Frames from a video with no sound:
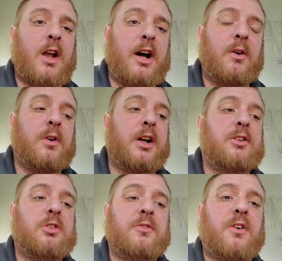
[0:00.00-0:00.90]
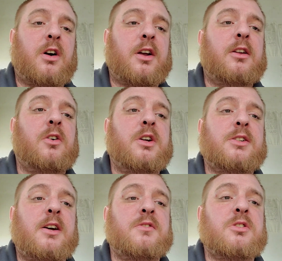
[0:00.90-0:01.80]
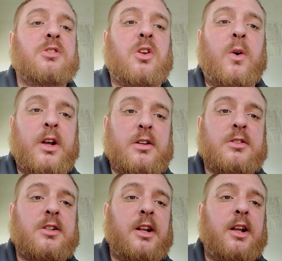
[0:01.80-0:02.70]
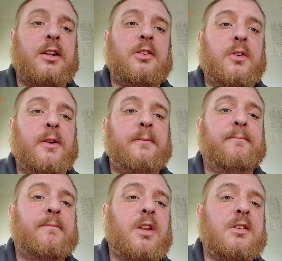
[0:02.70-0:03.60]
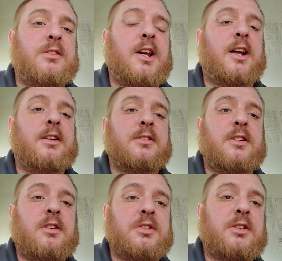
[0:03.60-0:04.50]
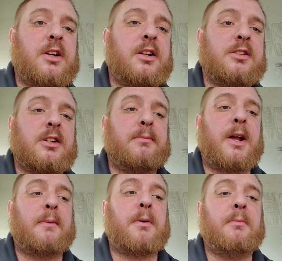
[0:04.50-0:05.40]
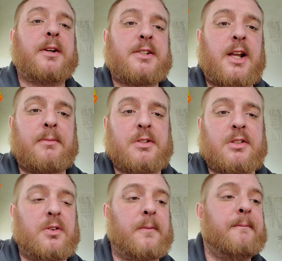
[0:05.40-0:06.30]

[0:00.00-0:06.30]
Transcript: I don't want to get too far because I know he's has his lawyers getting into it because he's taking it seriously and he's going to make a public statement soon.